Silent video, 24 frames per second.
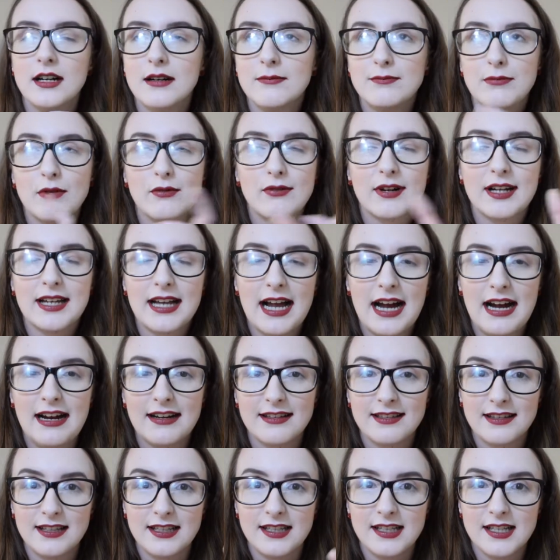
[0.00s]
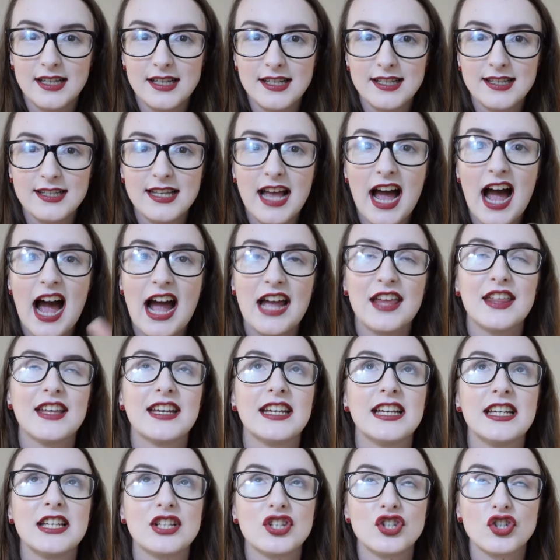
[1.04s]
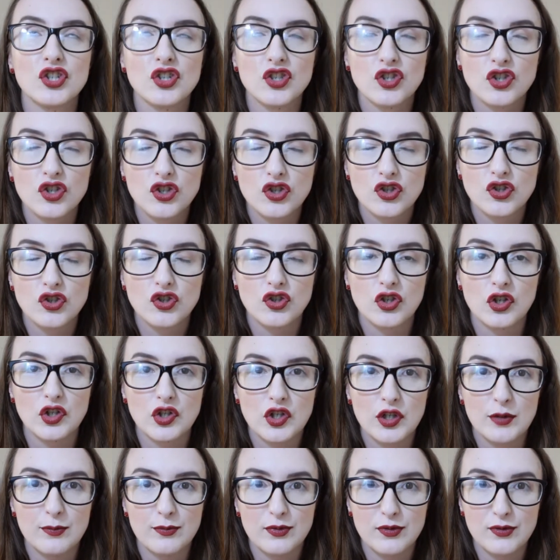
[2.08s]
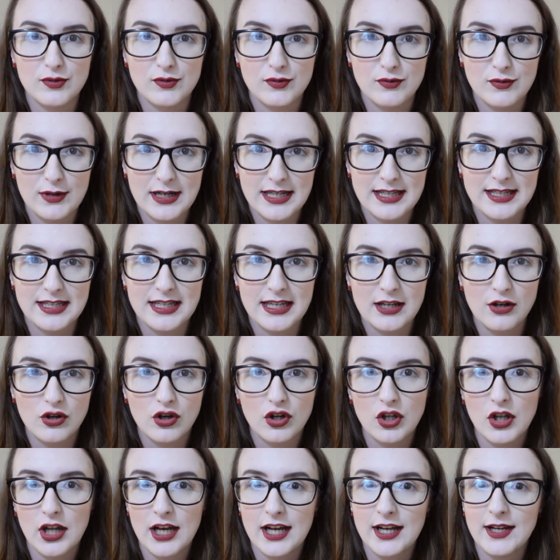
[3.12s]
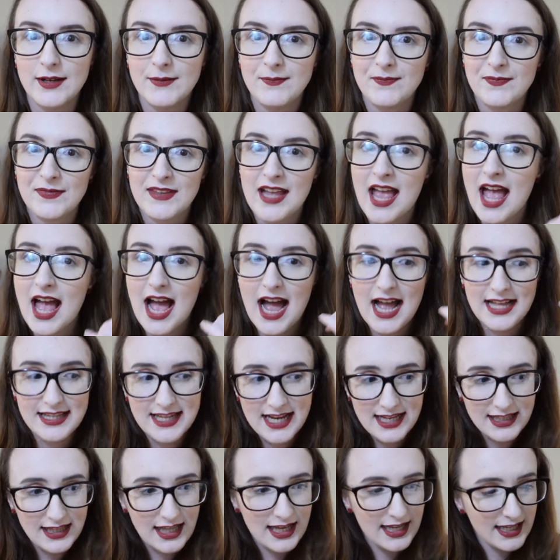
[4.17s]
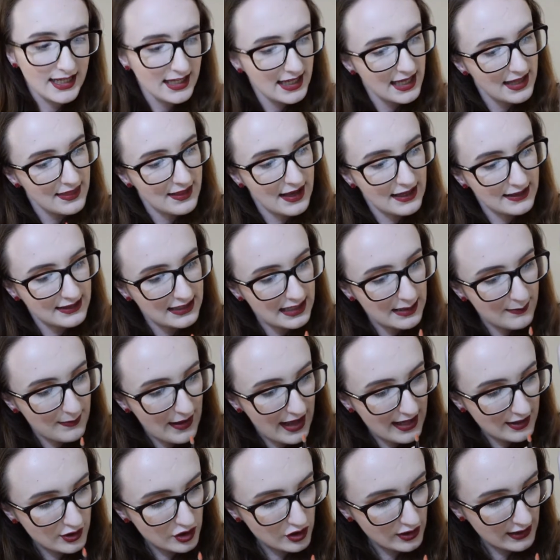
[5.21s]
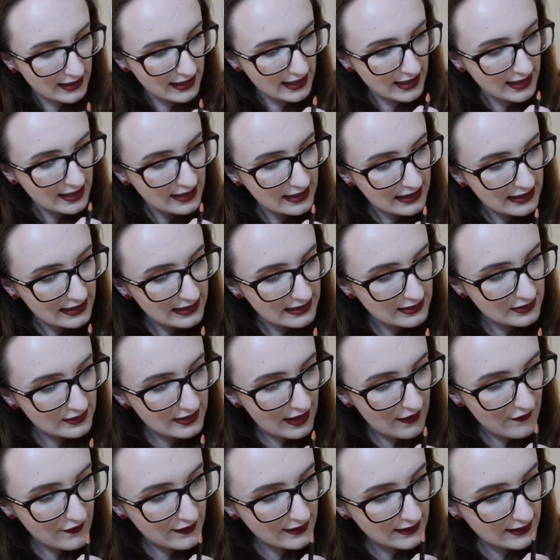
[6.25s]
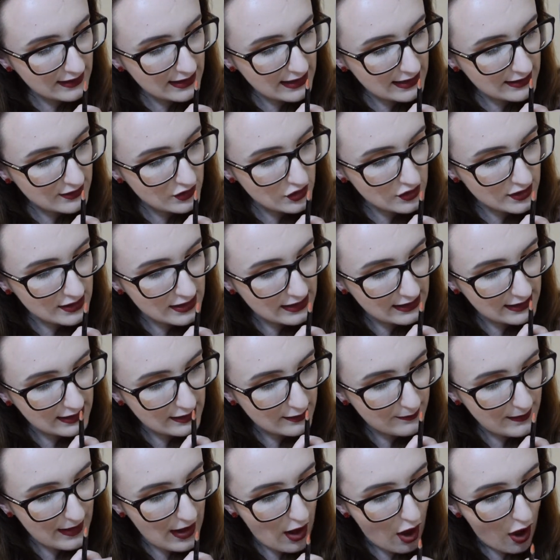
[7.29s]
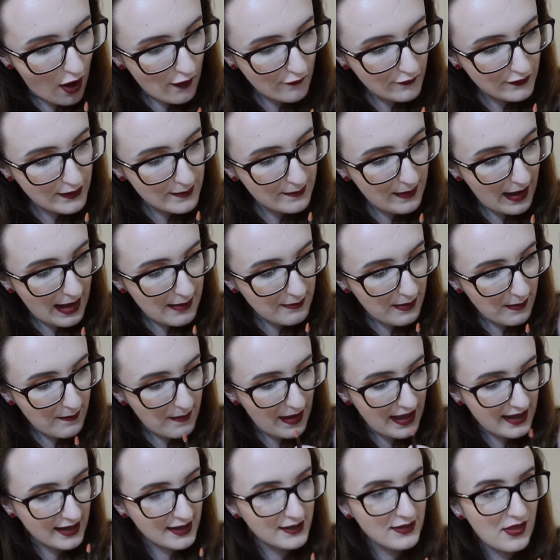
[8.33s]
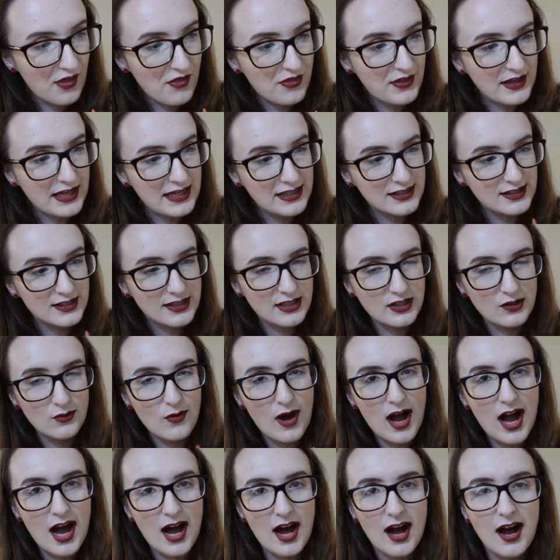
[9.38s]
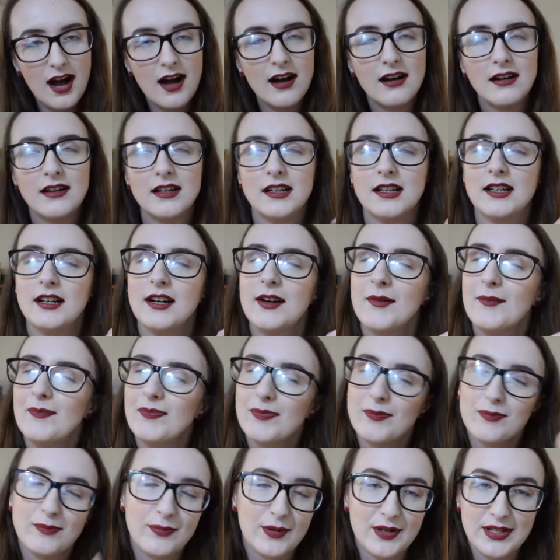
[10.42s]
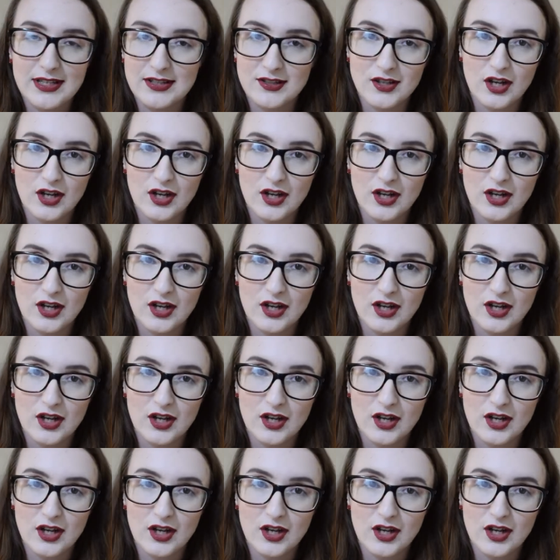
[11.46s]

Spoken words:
But regardless, I think it's just such a pretty colour. And I like it that deep actually. It's definitely just a little bit off the baby pink that these two are, but it's